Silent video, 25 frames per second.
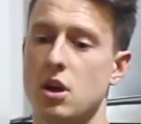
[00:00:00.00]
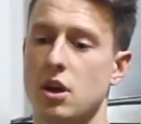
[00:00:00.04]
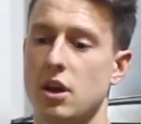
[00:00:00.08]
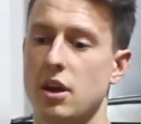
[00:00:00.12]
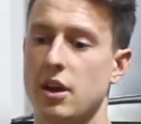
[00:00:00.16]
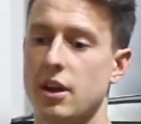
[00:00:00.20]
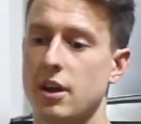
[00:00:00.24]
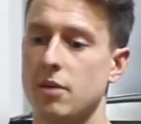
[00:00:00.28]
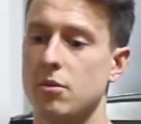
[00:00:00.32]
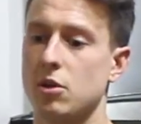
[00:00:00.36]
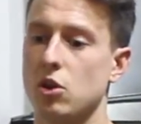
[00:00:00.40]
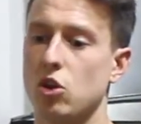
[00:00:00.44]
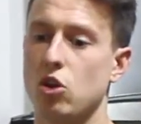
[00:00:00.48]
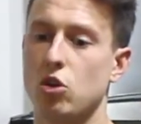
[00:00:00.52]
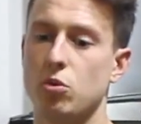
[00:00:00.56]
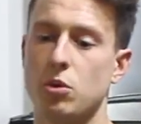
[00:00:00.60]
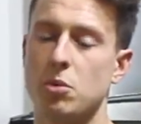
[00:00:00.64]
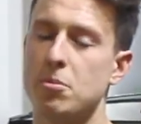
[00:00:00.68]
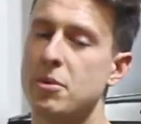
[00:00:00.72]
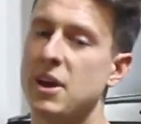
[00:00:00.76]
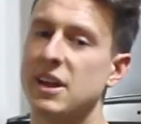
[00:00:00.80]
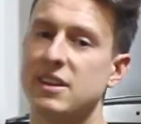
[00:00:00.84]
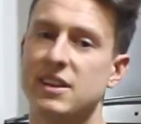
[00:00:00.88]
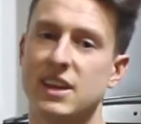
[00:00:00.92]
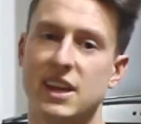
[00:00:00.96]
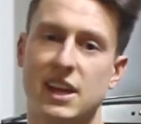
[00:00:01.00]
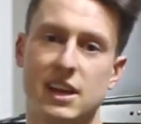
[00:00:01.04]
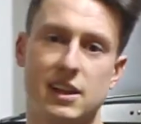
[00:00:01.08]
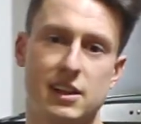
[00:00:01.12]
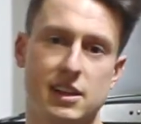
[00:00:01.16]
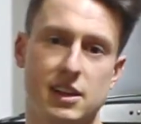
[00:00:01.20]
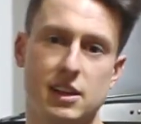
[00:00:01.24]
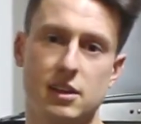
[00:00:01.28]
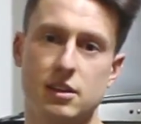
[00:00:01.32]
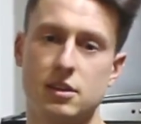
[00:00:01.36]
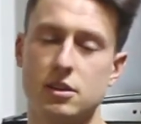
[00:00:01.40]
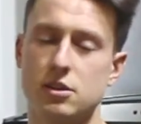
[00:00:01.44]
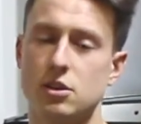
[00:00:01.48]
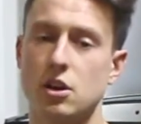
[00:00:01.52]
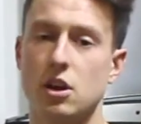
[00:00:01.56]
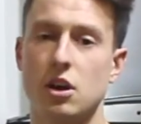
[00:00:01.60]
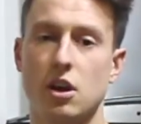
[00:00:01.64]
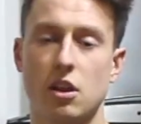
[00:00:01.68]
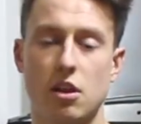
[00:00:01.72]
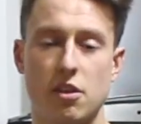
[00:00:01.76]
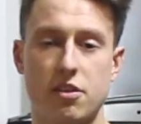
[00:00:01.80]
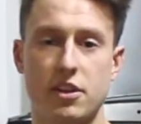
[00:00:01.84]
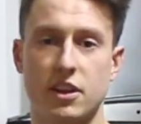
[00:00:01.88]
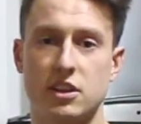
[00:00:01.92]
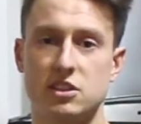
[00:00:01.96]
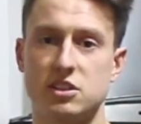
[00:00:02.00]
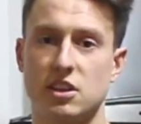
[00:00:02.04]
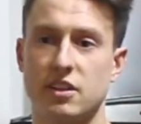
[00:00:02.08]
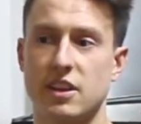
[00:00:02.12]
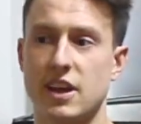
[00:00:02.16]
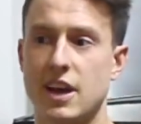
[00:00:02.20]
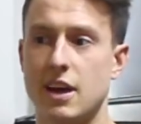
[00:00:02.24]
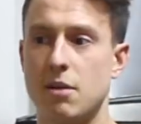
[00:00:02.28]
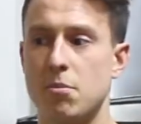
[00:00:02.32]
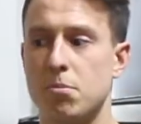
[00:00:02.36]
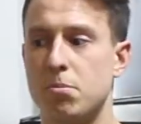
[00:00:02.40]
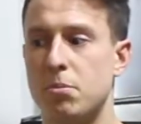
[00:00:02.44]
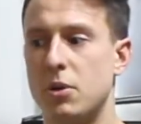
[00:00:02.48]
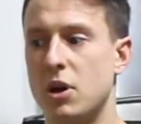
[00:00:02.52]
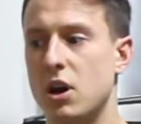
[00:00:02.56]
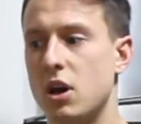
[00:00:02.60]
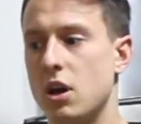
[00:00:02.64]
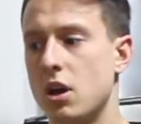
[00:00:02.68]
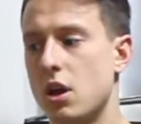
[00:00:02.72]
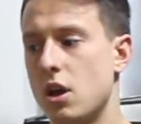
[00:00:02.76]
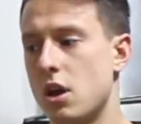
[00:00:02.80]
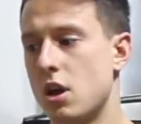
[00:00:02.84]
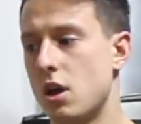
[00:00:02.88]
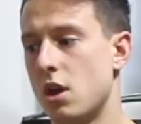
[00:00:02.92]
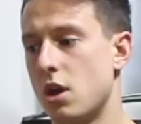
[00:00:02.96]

along with beta-alanine and other things like that. But